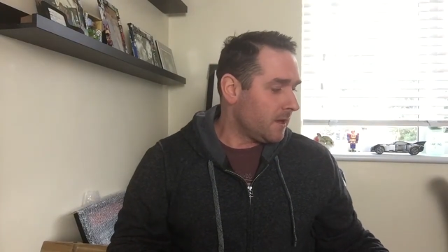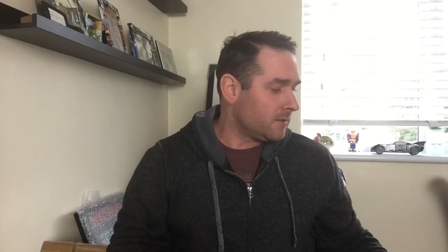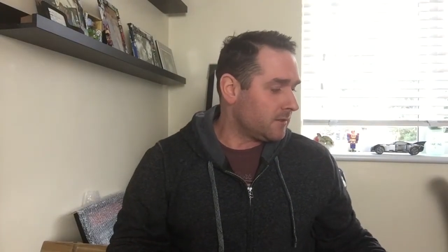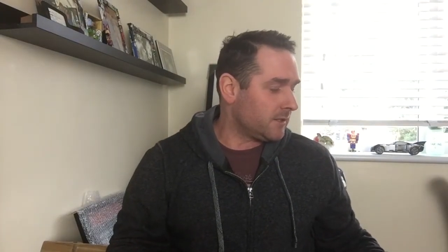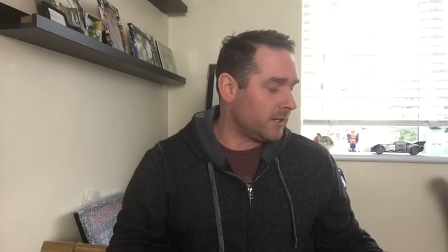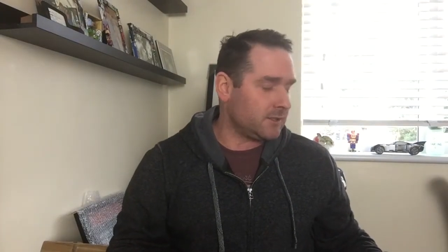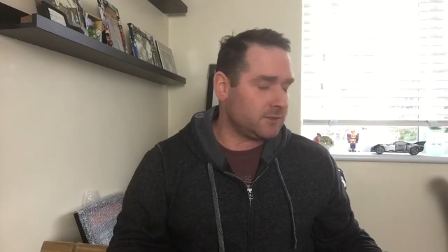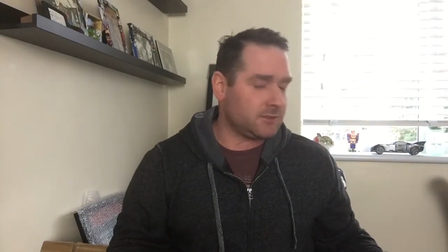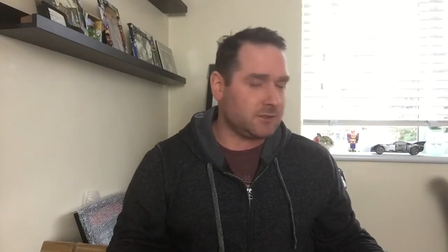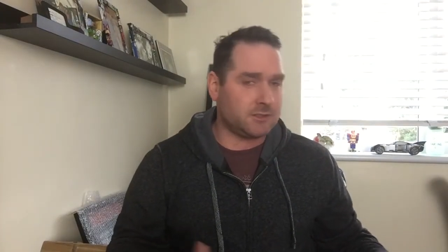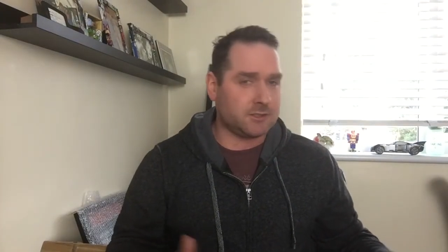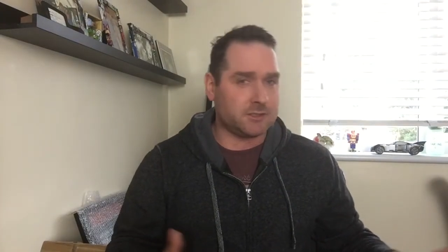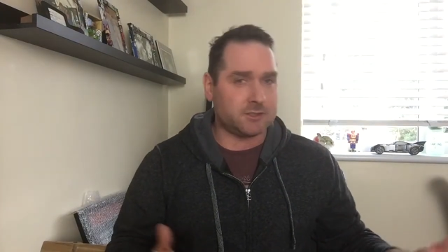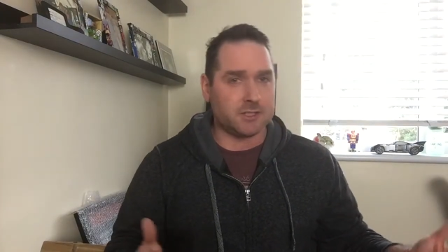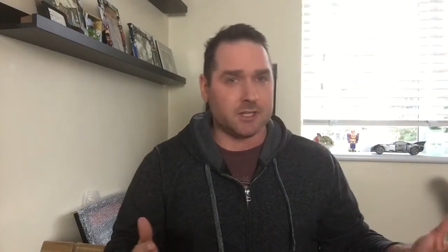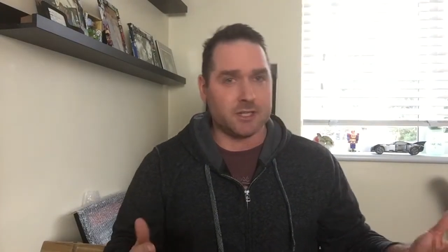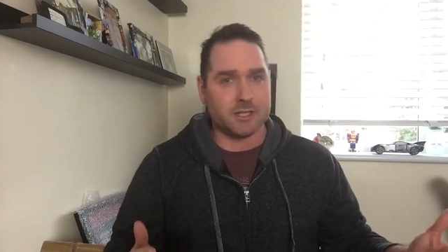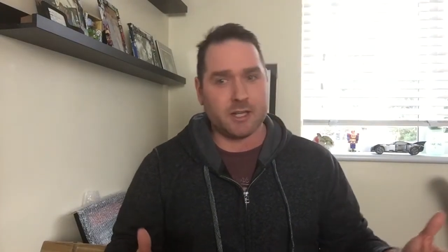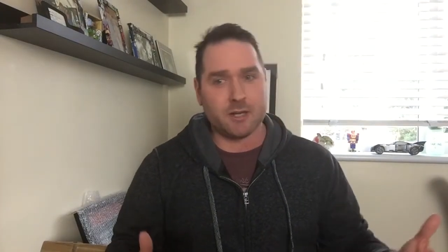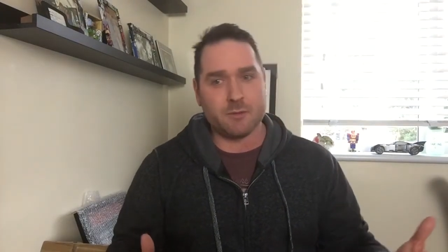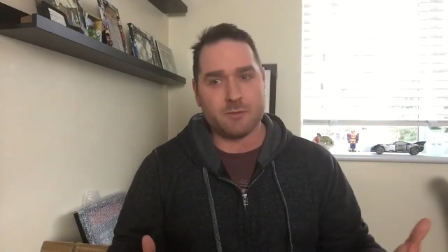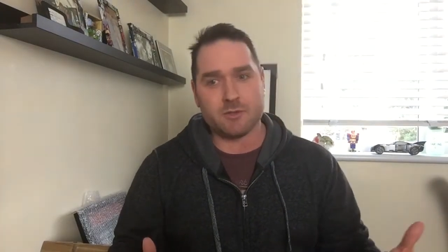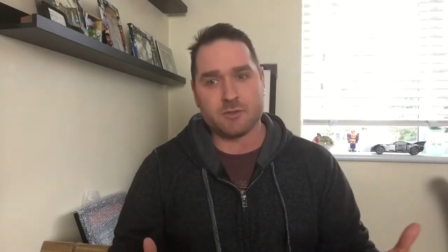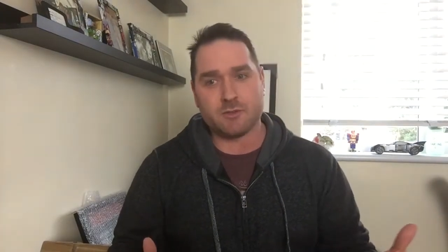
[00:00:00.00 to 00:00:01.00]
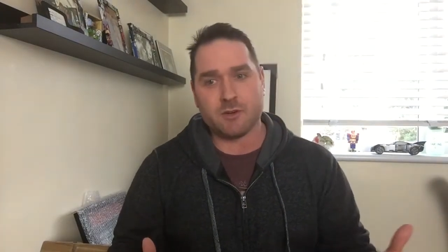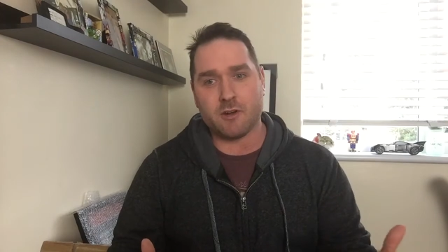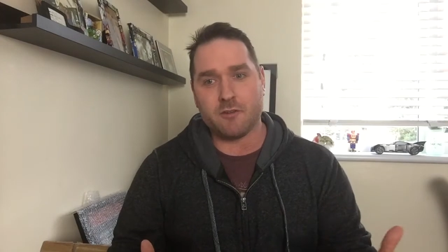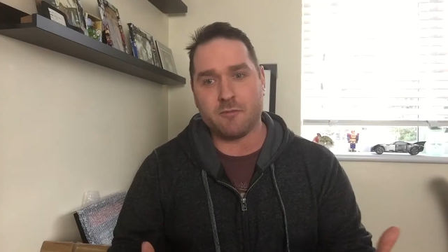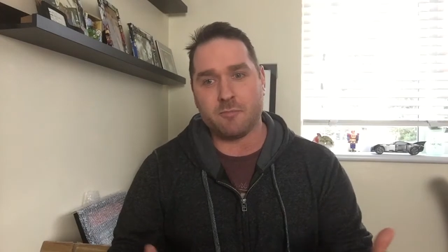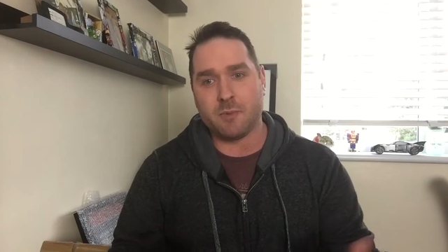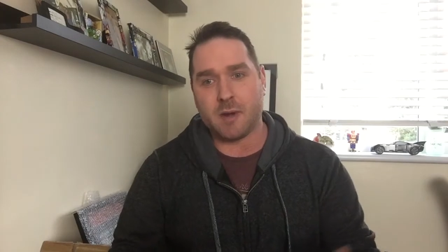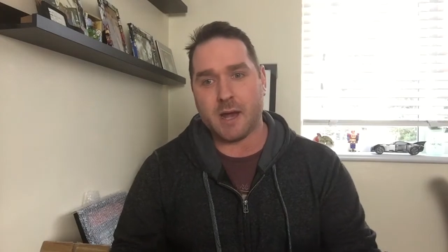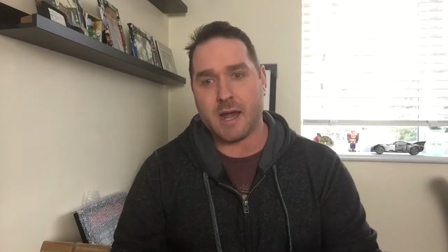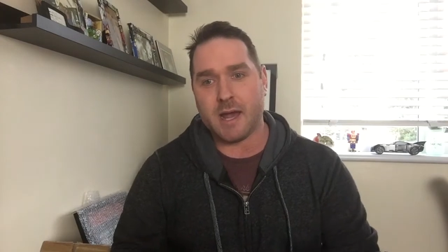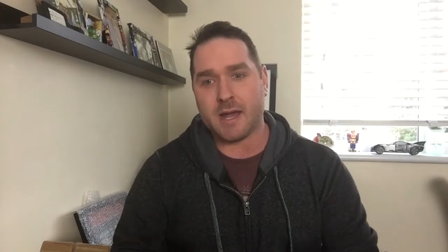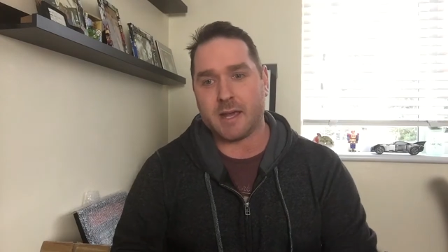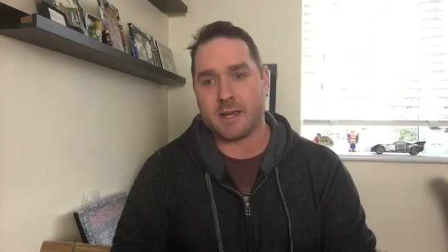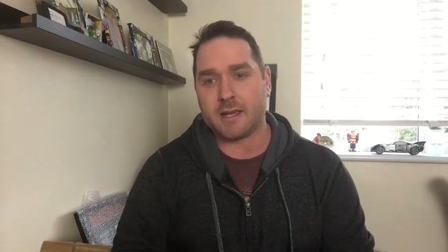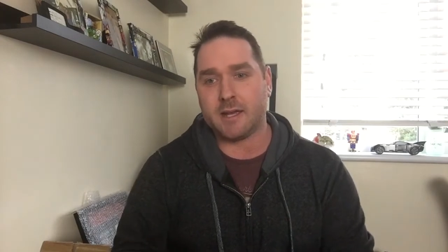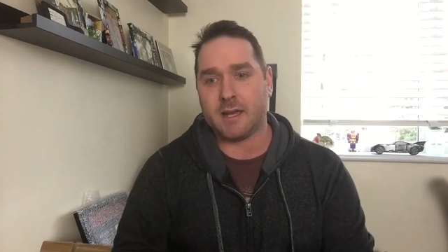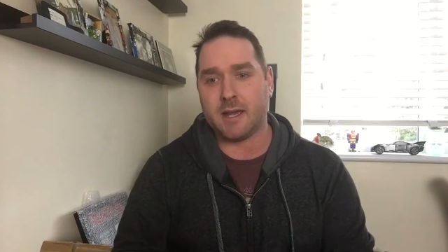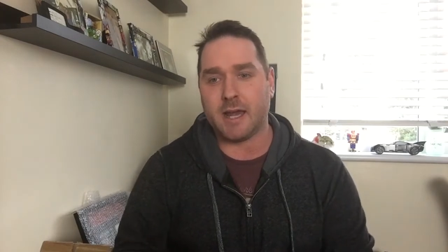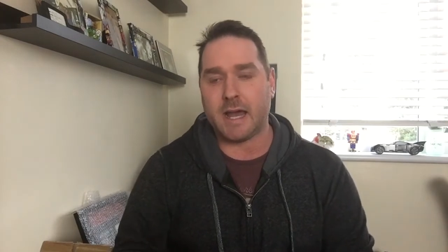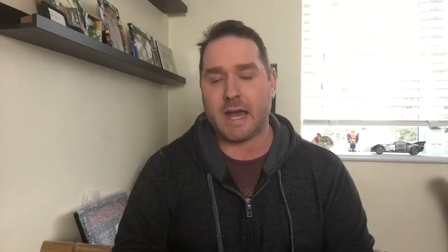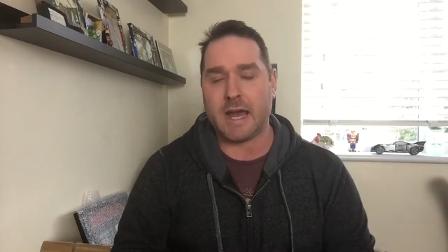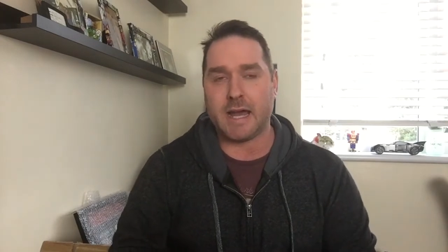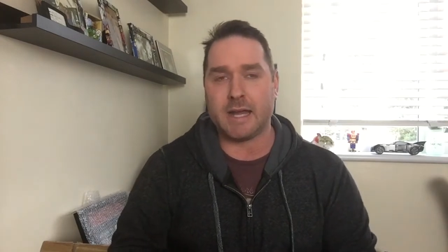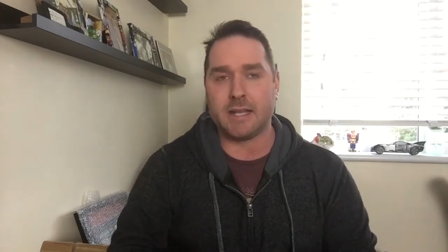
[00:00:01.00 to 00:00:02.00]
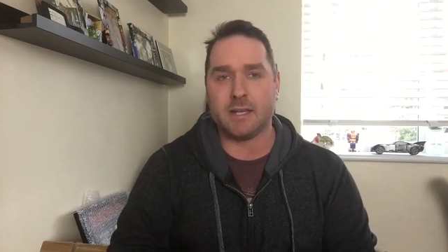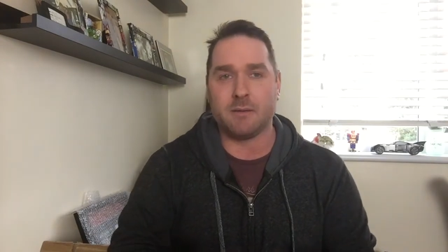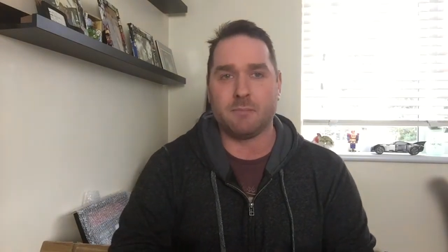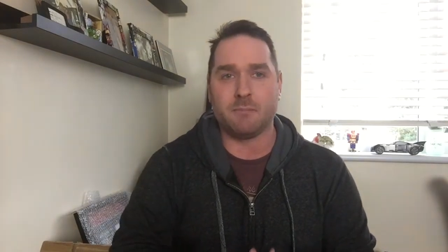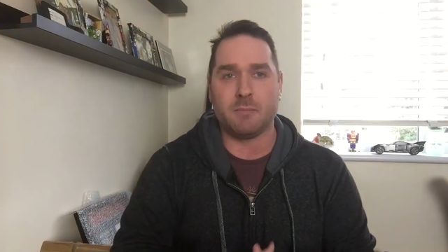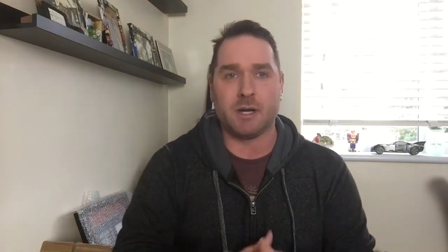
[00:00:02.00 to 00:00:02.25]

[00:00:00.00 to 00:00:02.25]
So that was on the Sunday. We drove back, and the